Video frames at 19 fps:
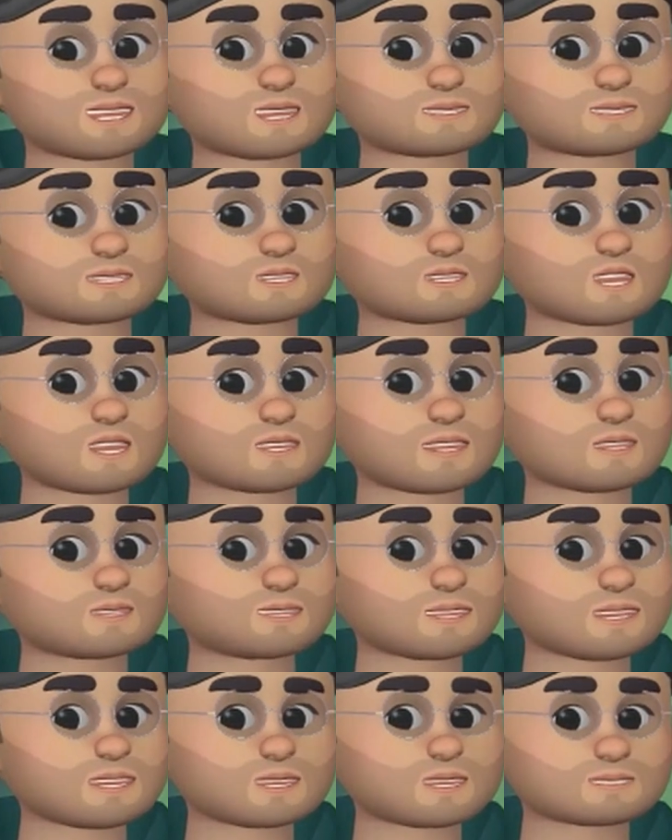so we
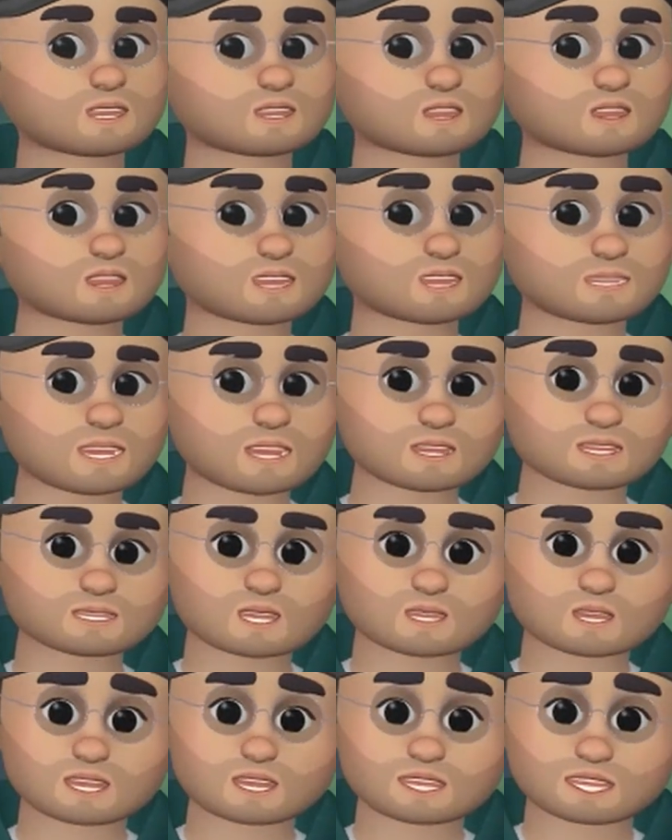filmed the big
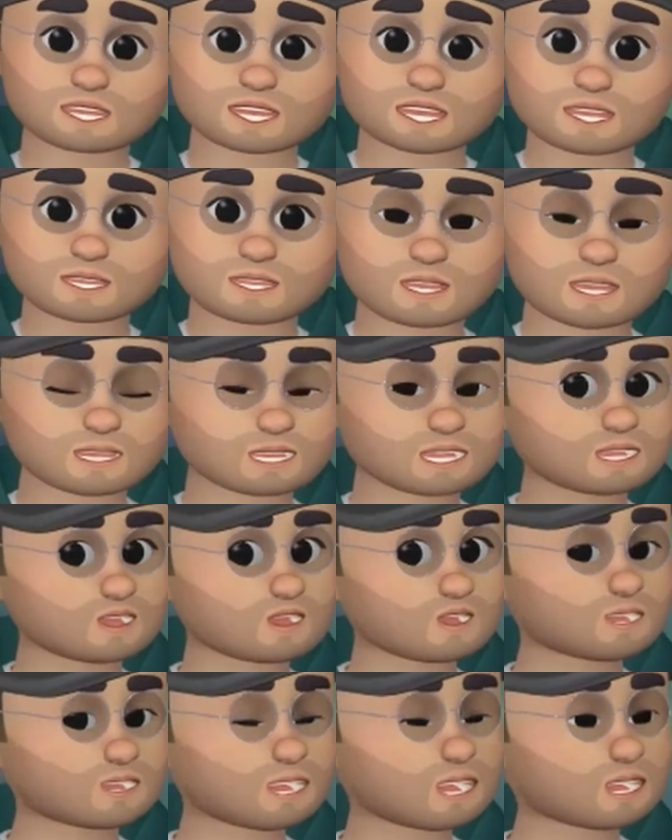Lothlorien siege video, or
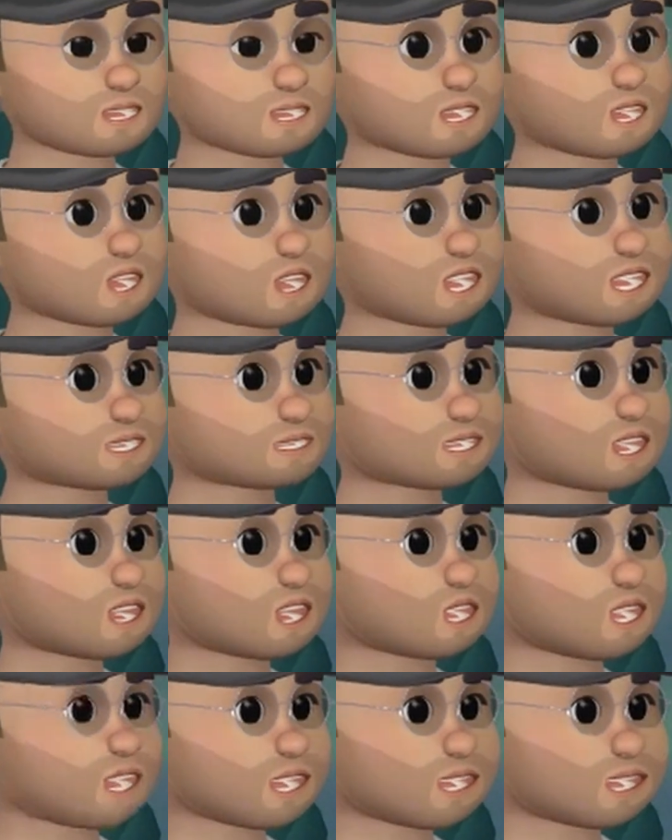myself and Jacob
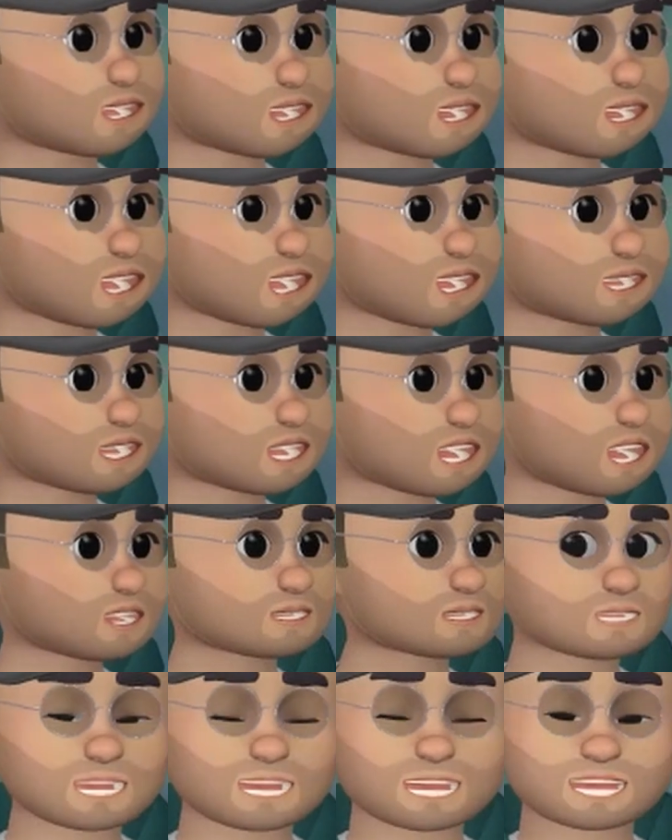did.
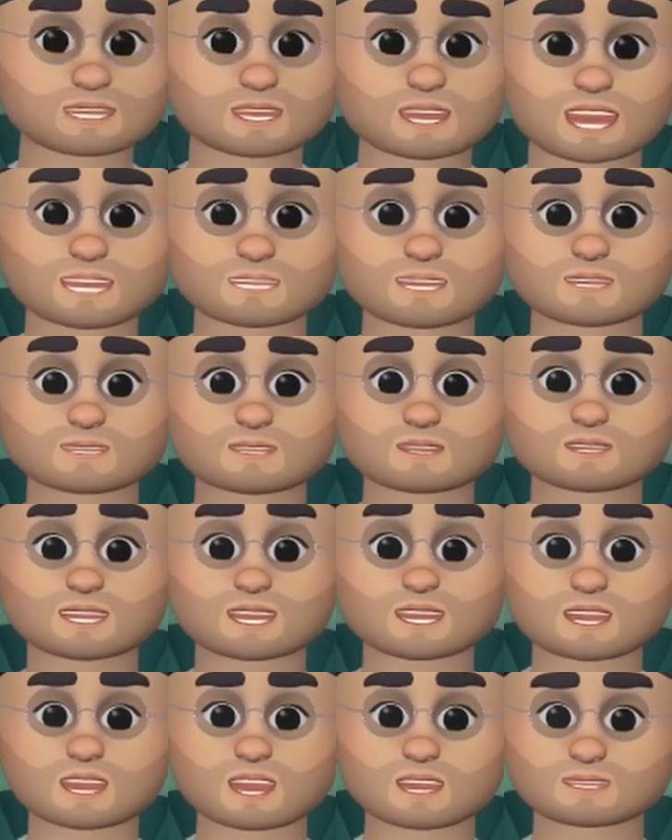Liam was out having
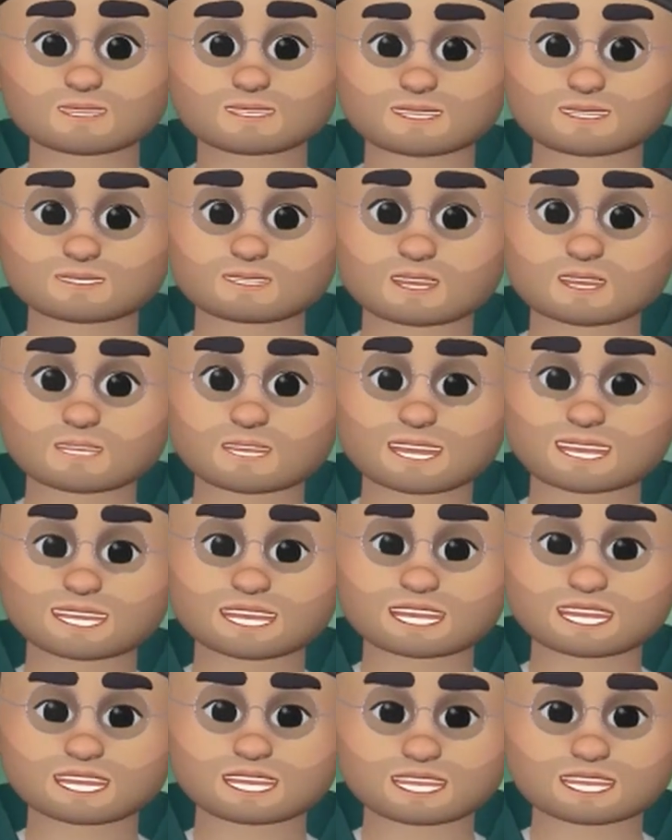brunch with some
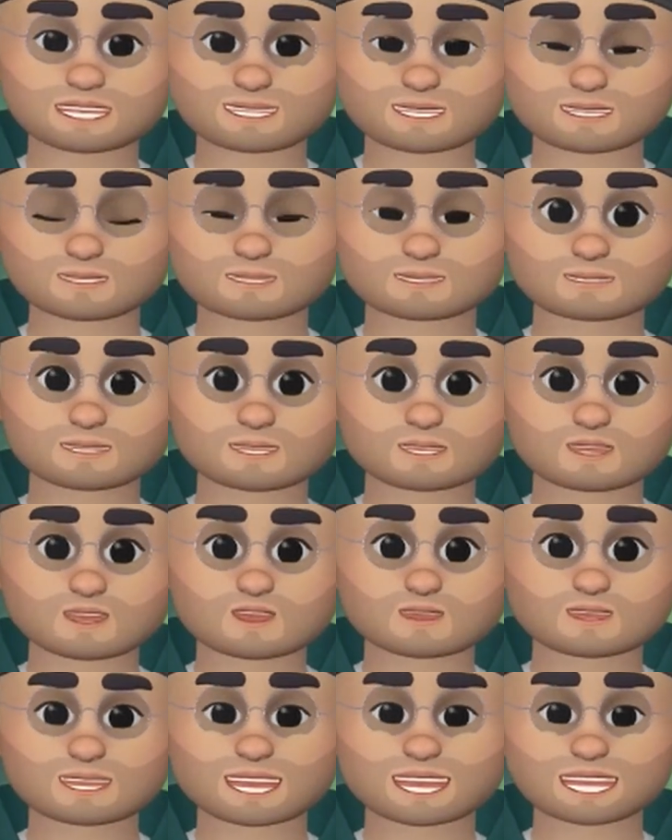friends. Ooh,
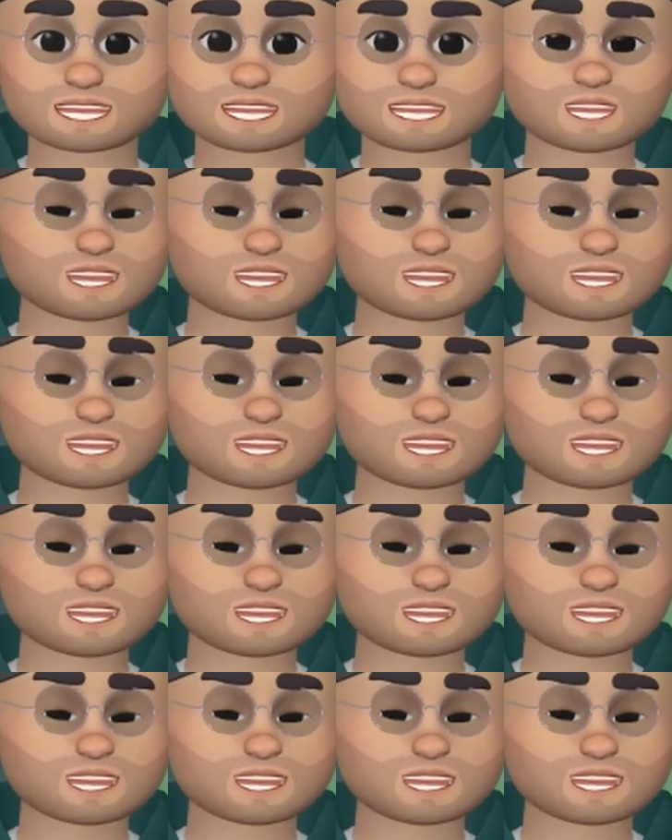friends.